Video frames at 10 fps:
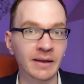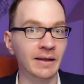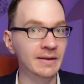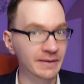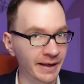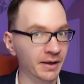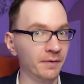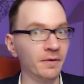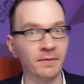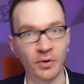It's
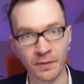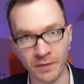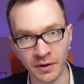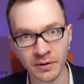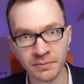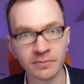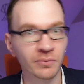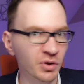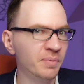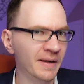negative for the fund,
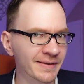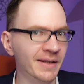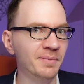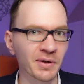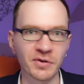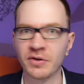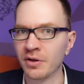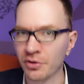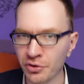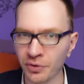which makes sense because
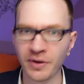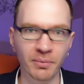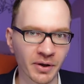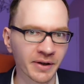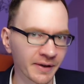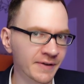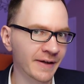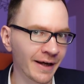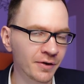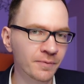they're short the market, it's a
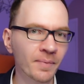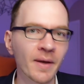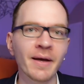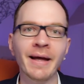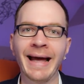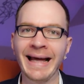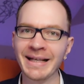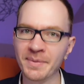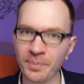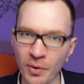hedge, and
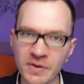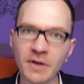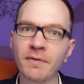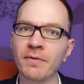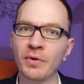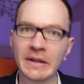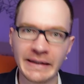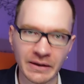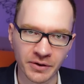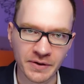it's positive for the
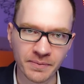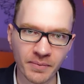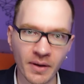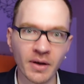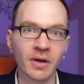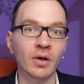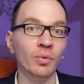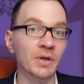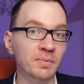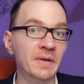dealers,
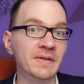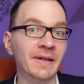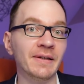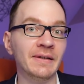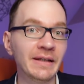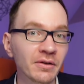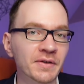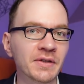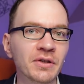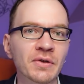which means that the
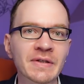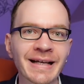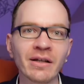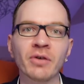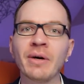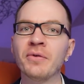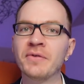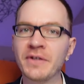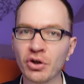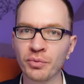dealers need to sell around
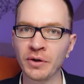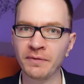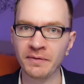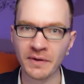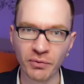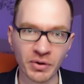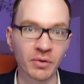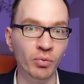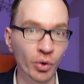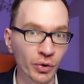0.53
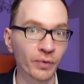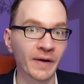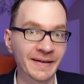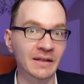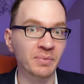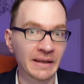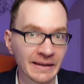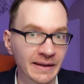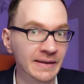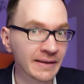worth of S&P
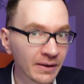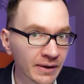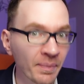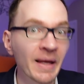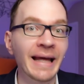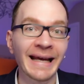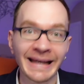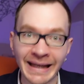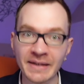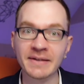index delta
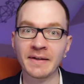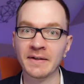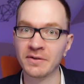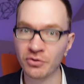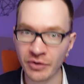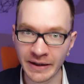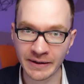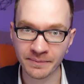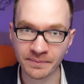against this trade.